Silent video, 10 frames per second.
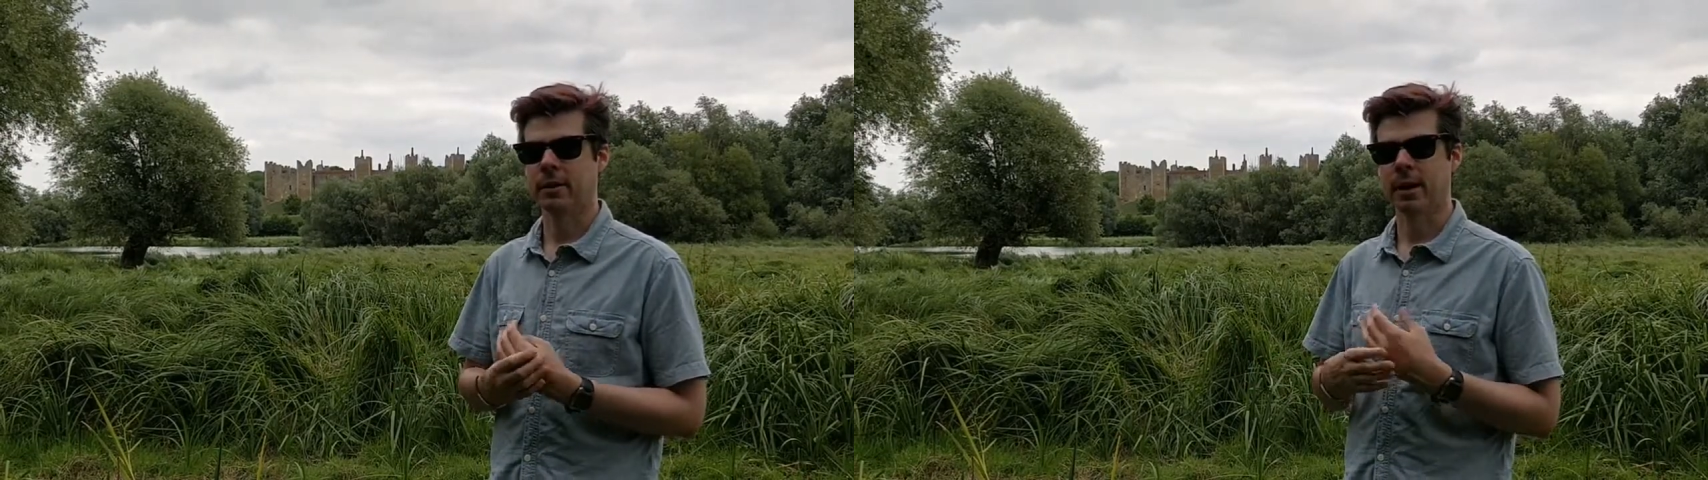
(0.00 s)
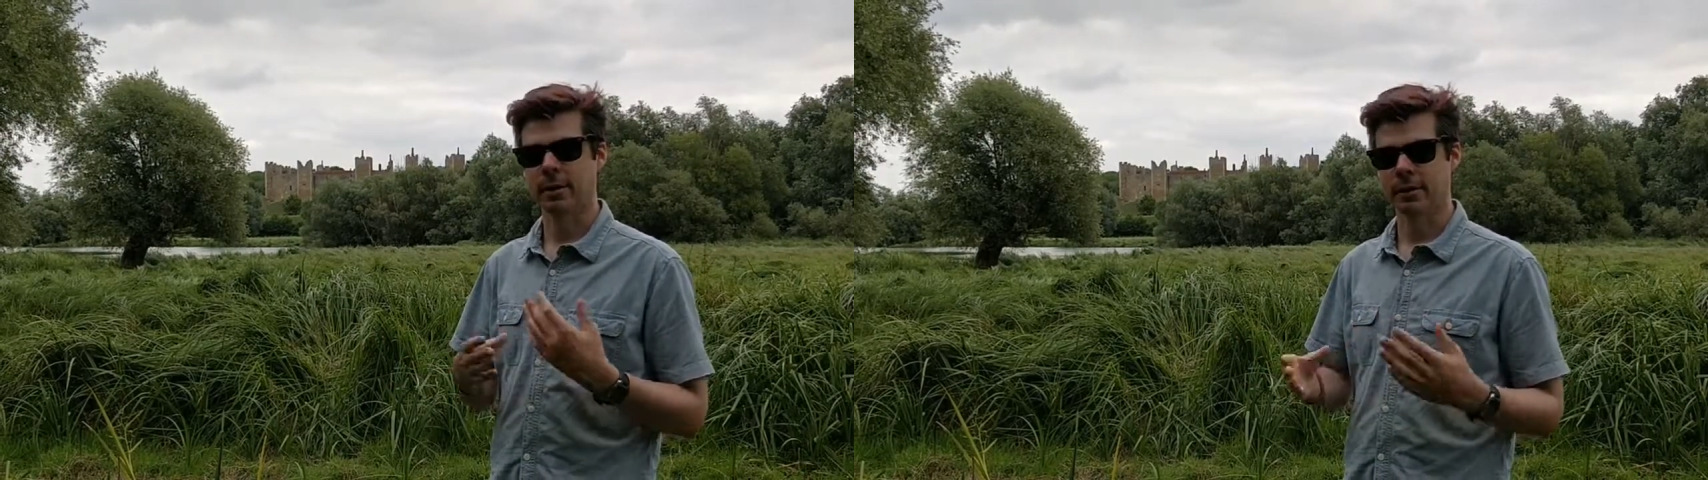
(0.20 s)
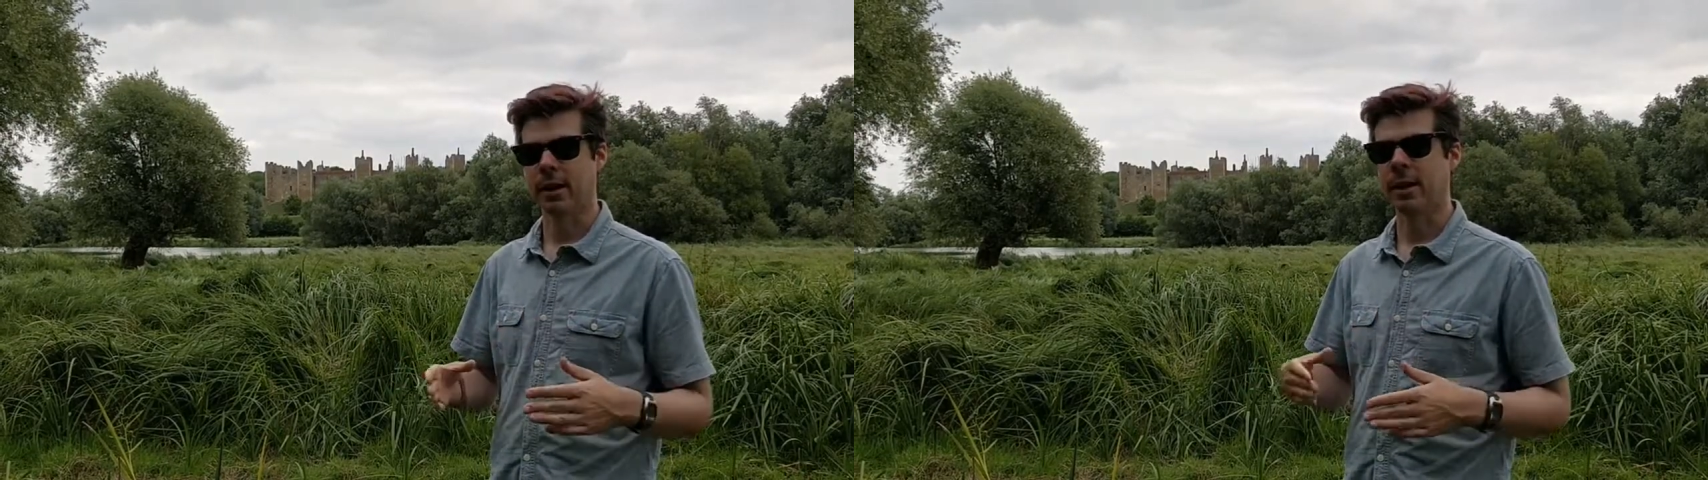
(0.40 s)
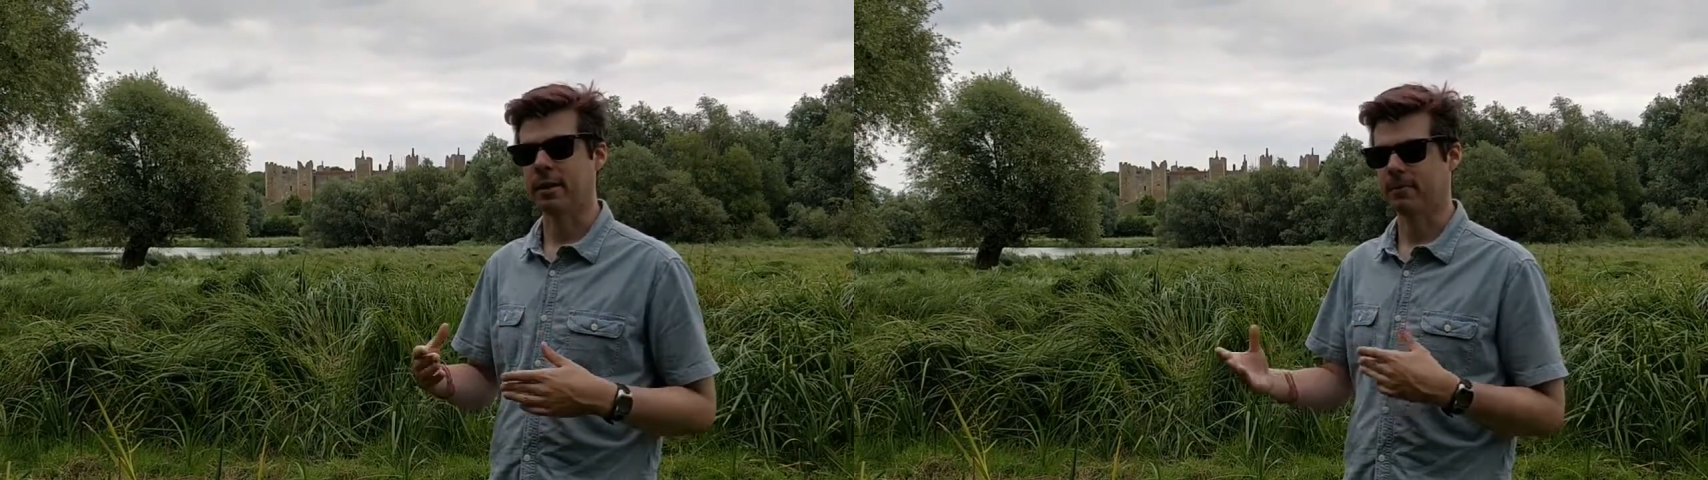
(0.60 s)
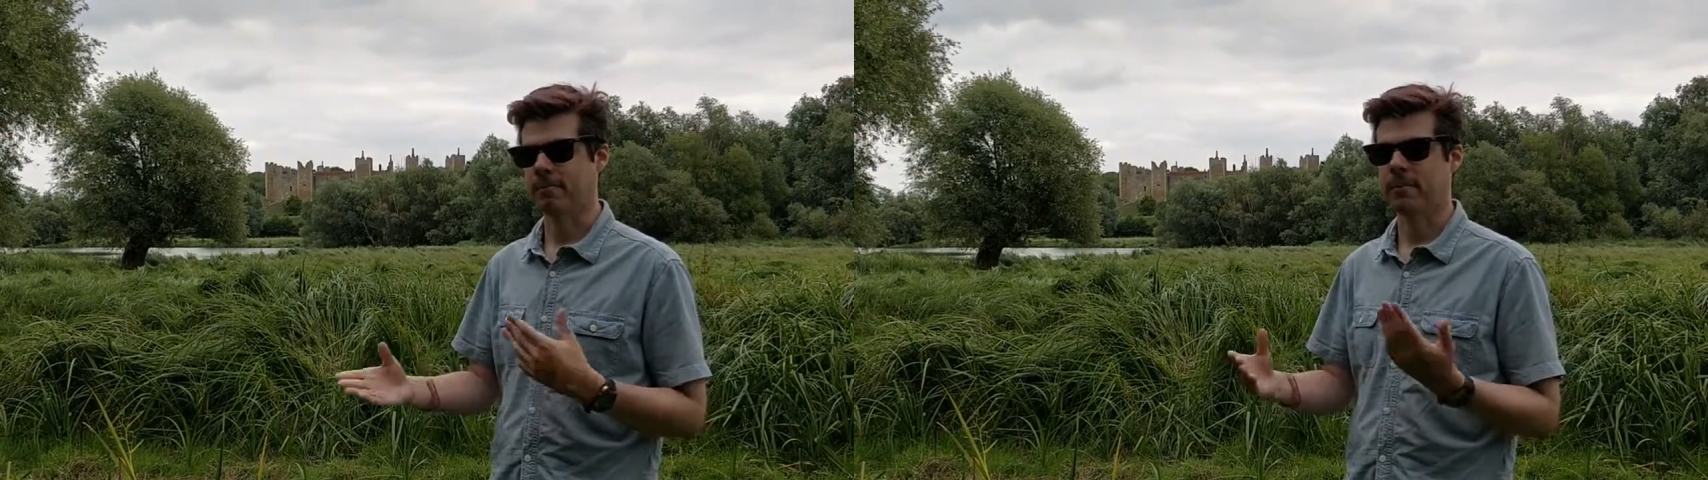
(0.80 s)
that day,
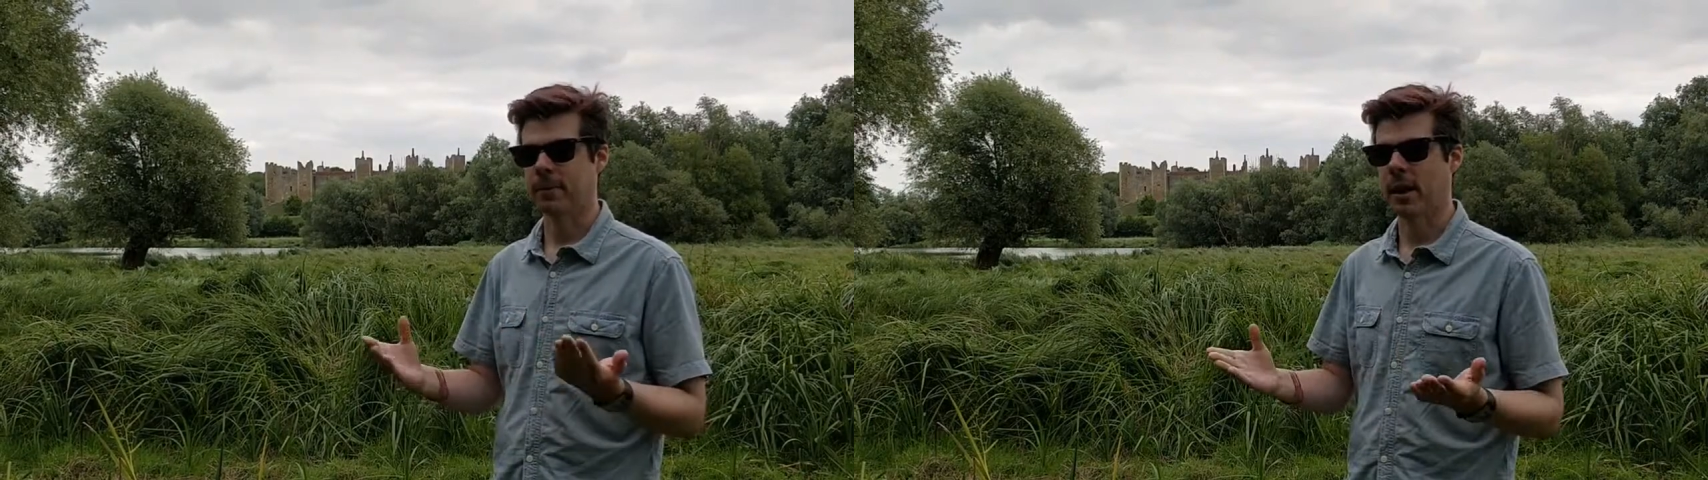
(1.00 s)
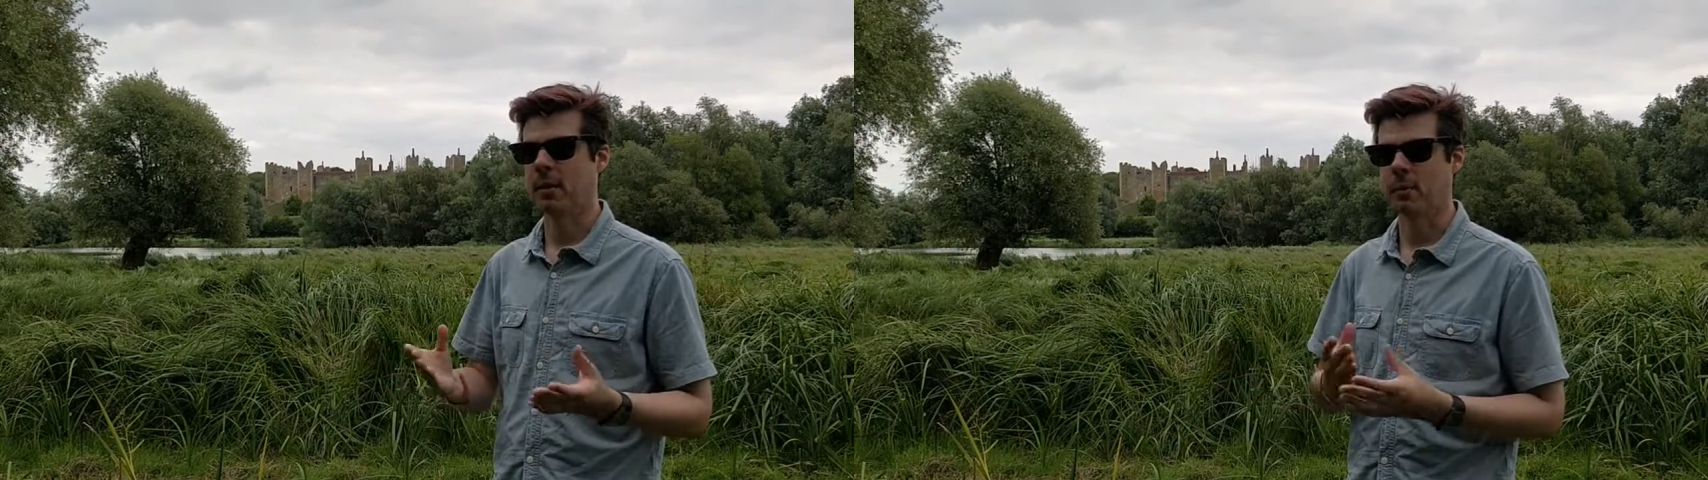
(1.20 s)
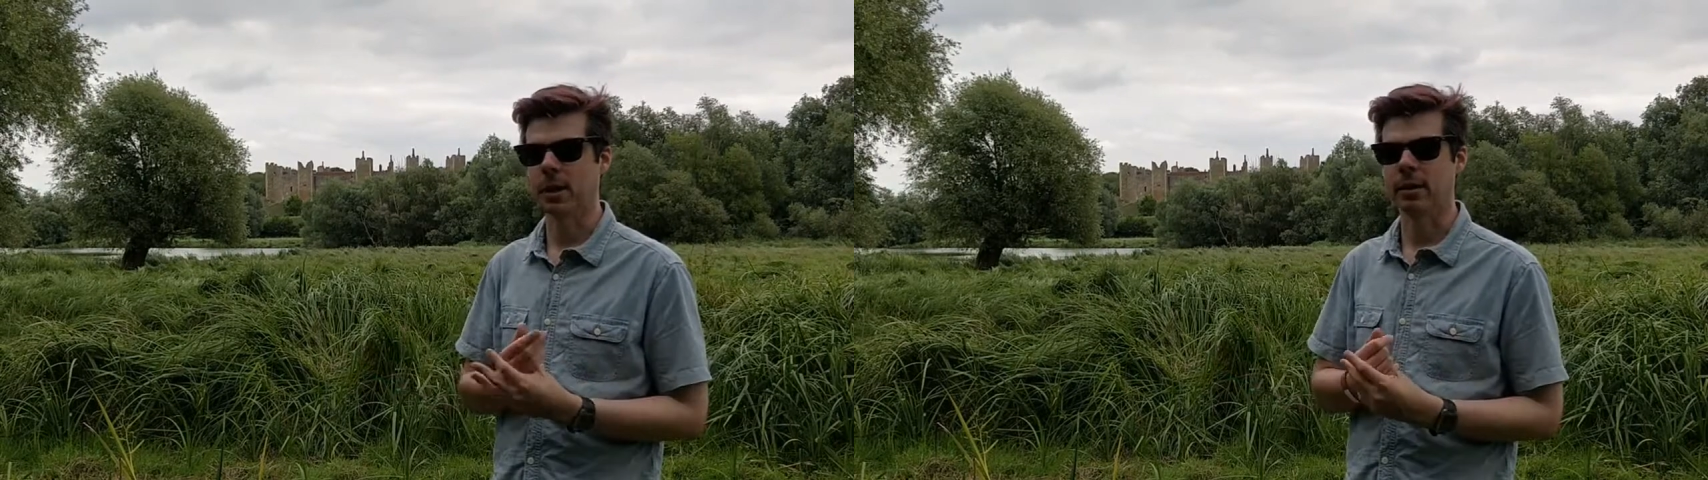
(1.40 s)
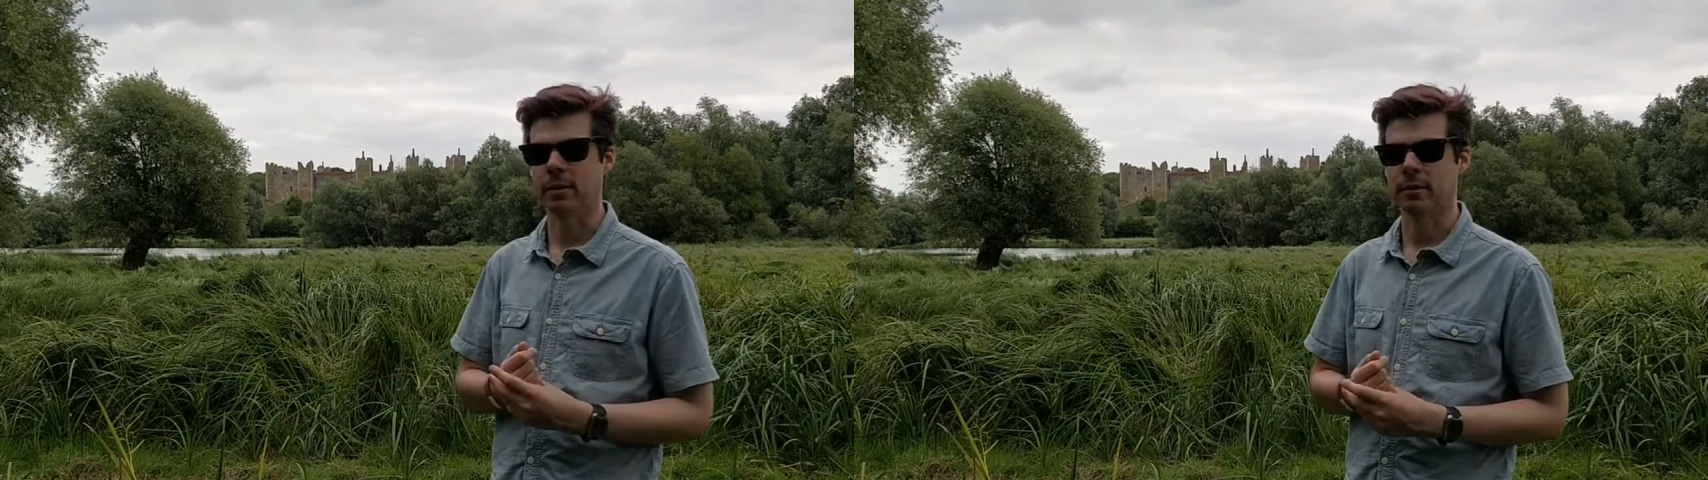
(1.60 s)
that week.